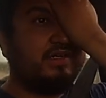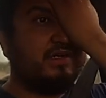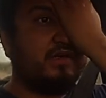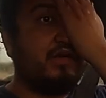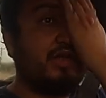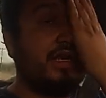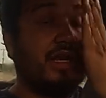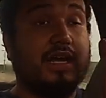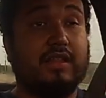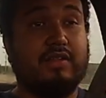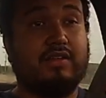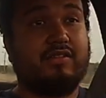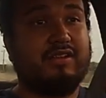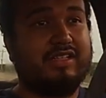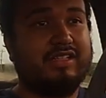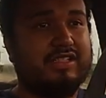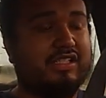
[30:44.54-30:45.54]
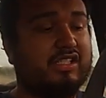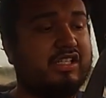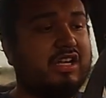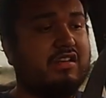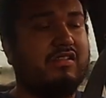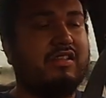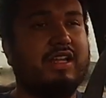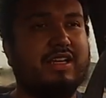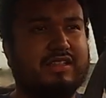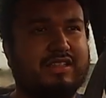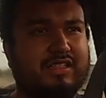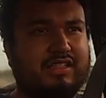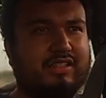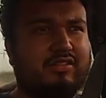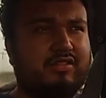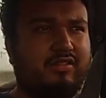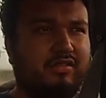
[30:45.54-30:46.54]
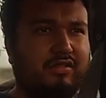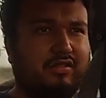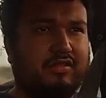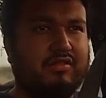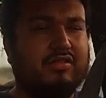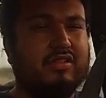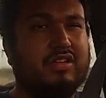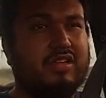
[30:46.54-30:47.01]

Oh, and on the green touch, I don't like the little,